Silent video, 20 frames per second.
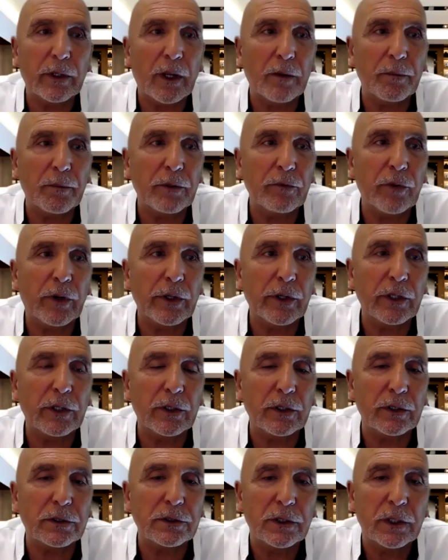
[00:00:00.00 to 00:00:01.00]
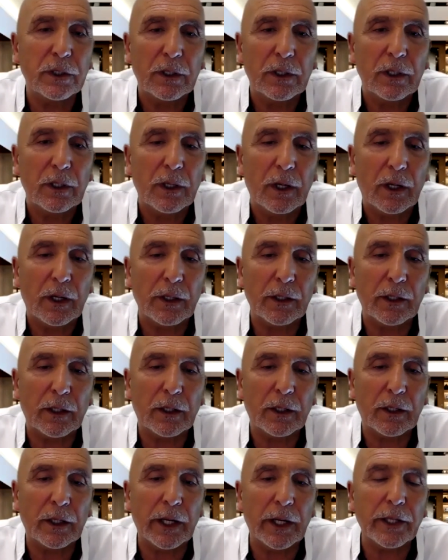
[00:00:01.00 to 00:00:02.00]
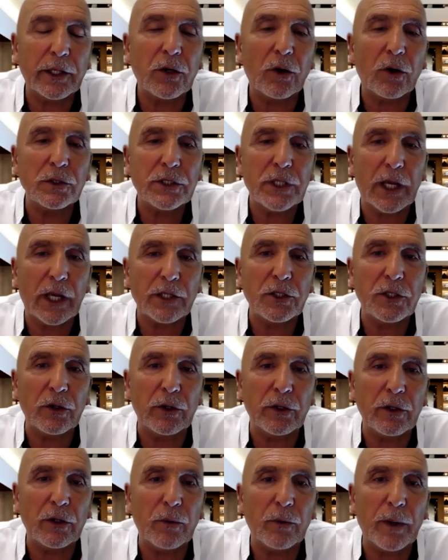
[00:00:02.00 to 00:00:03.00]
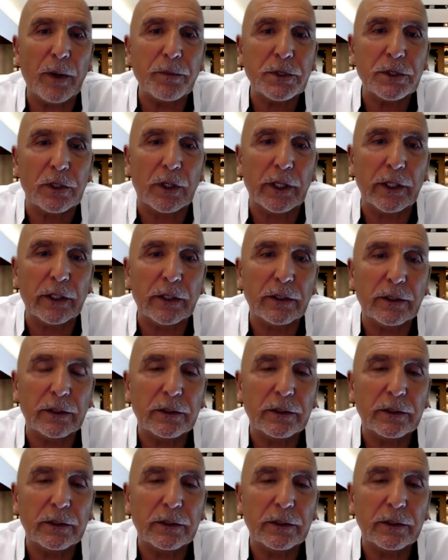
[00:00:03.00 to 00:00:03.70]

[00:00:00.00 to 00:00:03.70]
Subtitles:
That'd be very good. Can I contact you at your website?